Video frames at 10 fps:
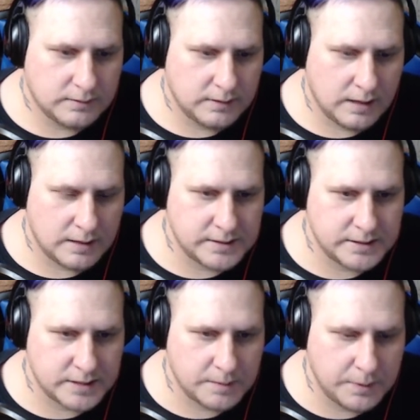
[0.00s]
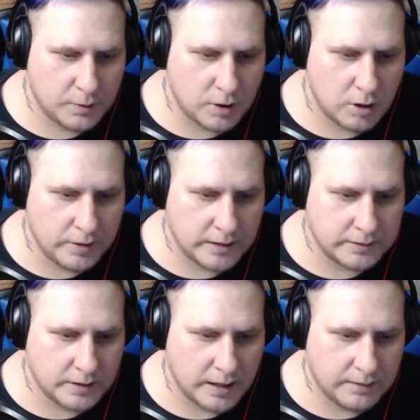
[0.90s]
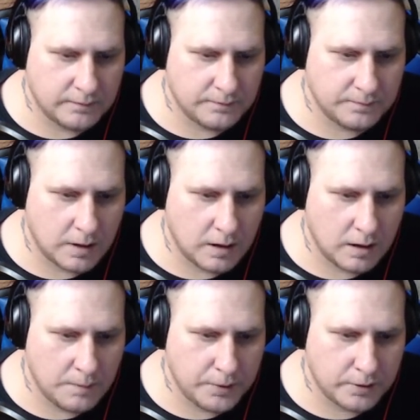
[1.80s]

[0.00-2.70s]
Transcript: I've seen some people go down to like put